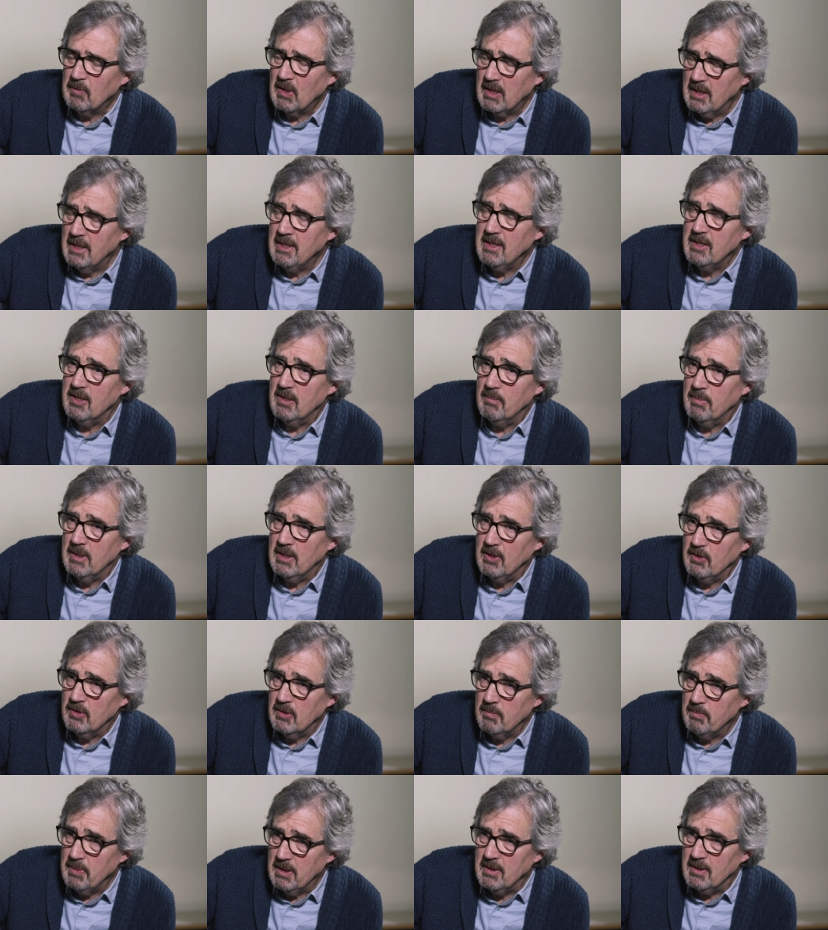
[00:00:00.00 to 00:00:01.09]
clear about
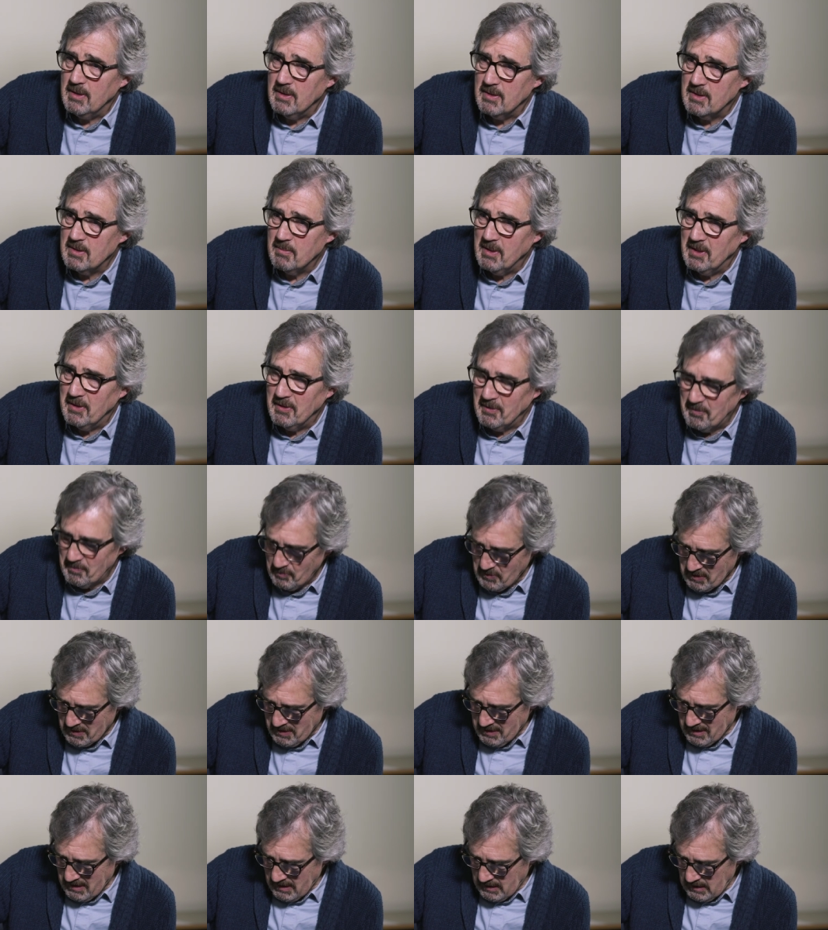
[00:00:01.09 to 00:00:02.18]
your opinions about
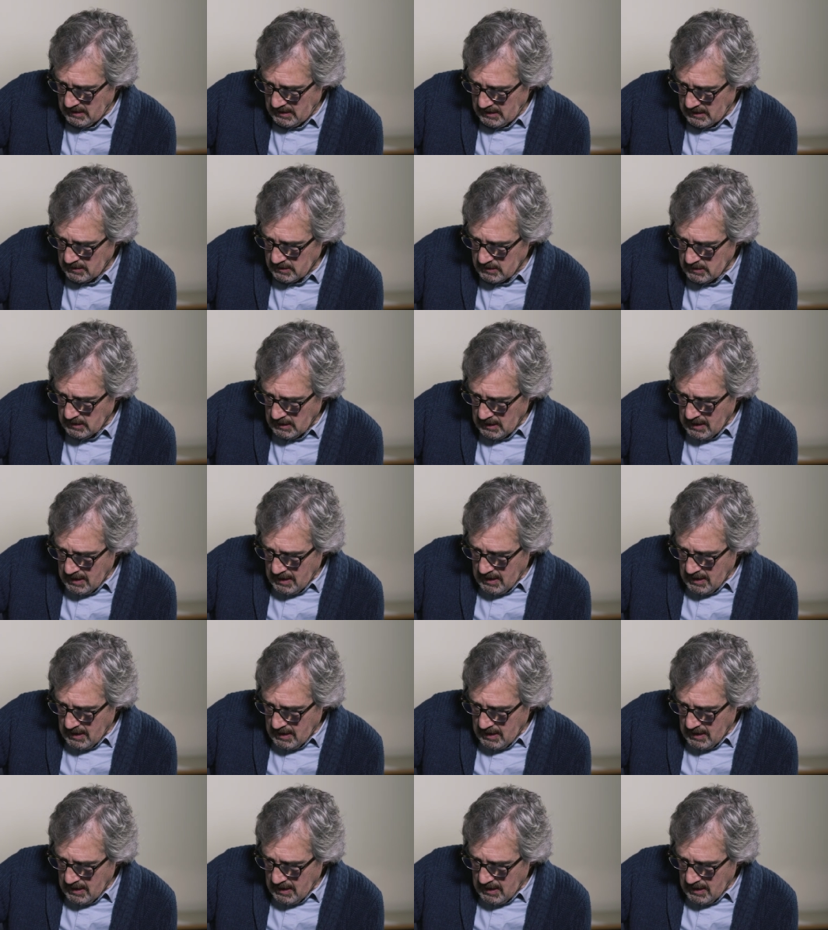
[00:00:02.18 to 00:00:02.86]
things.